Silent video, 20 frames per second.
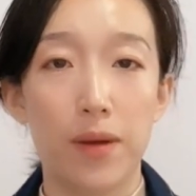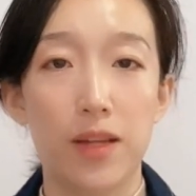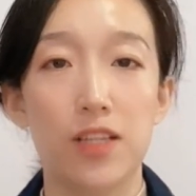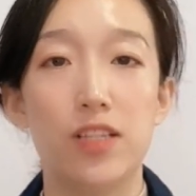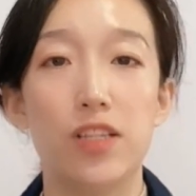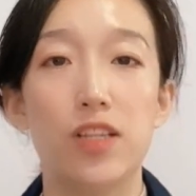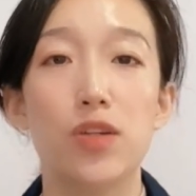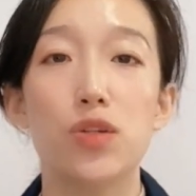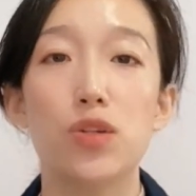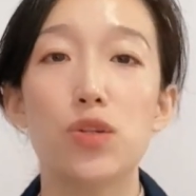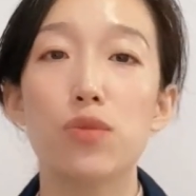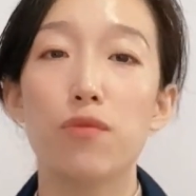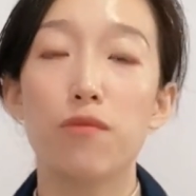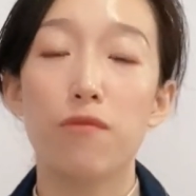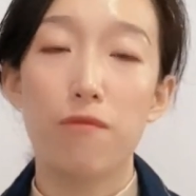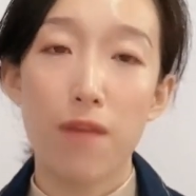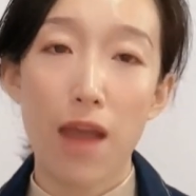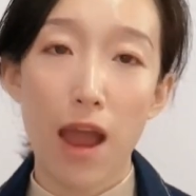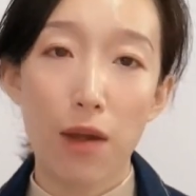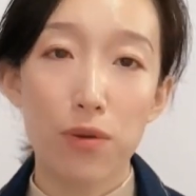but due
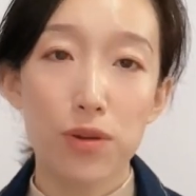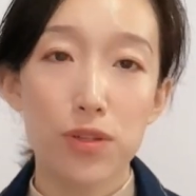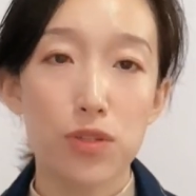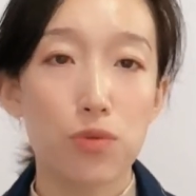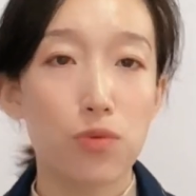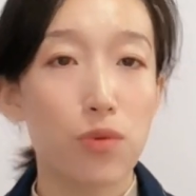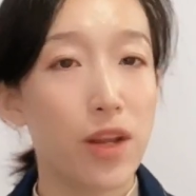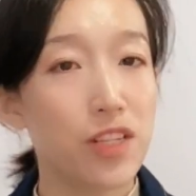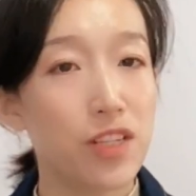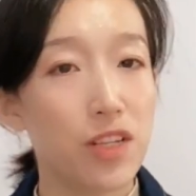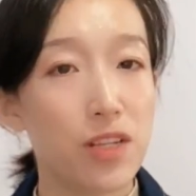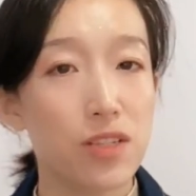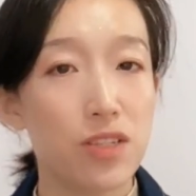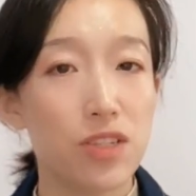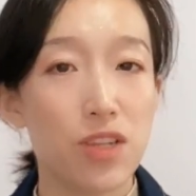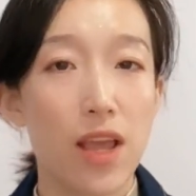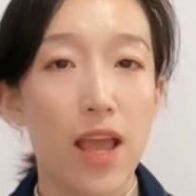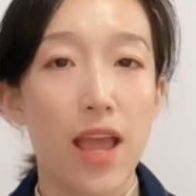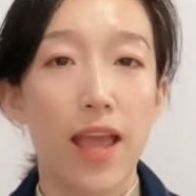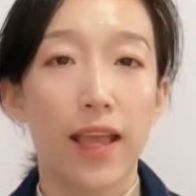to various
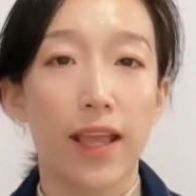reasons,